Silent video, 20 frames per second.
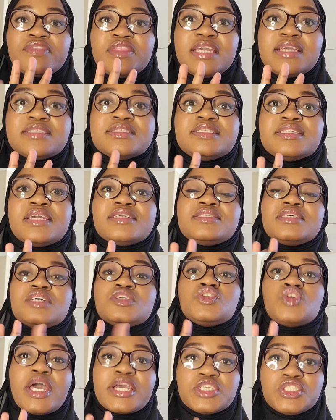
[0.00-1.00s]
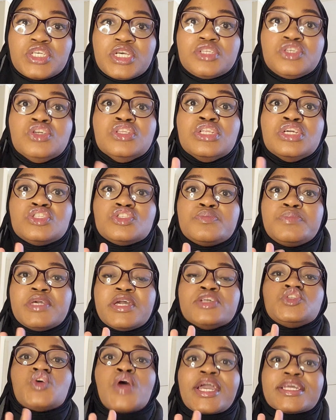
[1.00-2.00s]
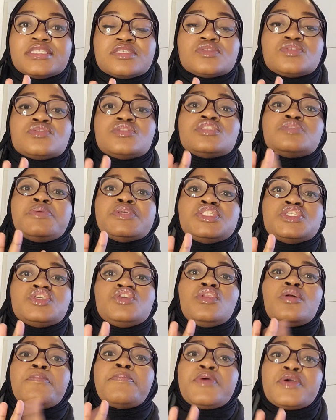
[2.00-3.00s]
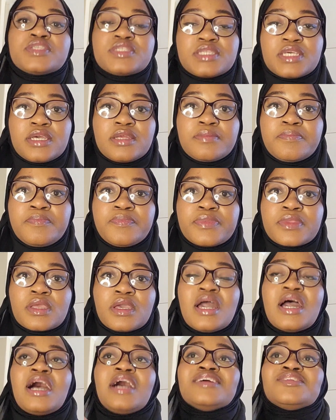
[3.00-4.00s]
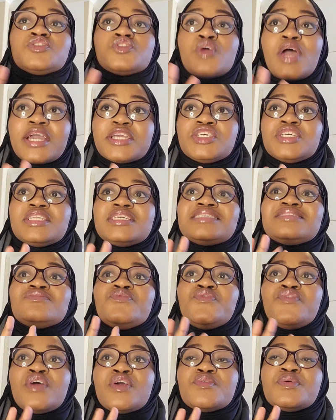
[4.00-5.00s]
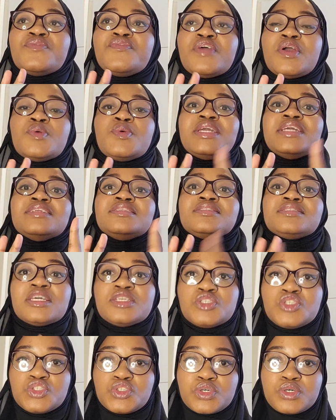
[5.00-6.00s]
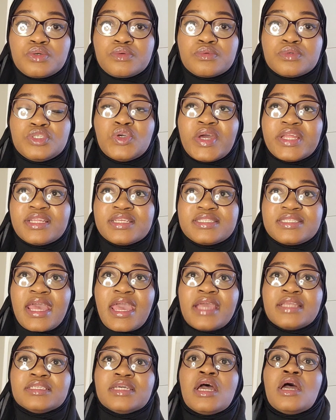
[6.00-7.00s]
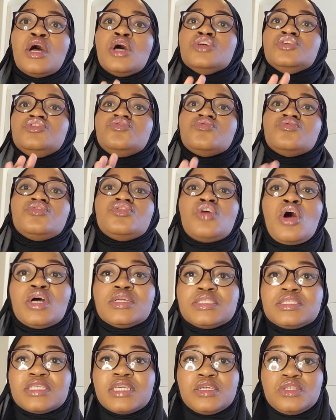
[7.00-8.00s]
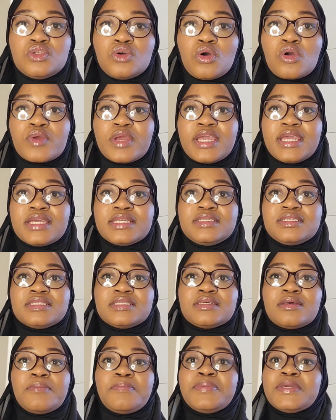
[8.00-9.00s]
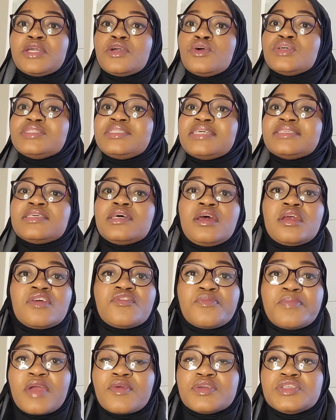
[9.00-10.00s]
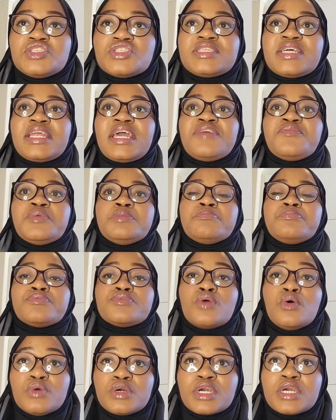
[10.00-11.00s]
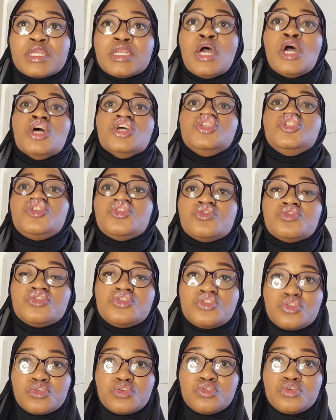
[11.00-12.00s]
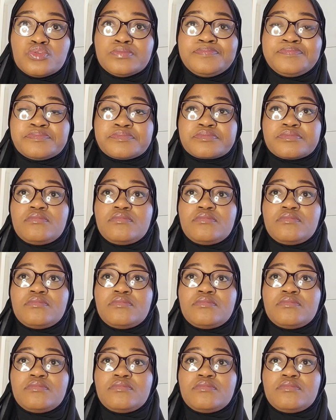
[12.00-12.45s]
things is attraction. You need to be attracted to this particular person. Attraction is very, very essential. You understand? Do not ignore it, because there's a lot of marriages that have been broken due to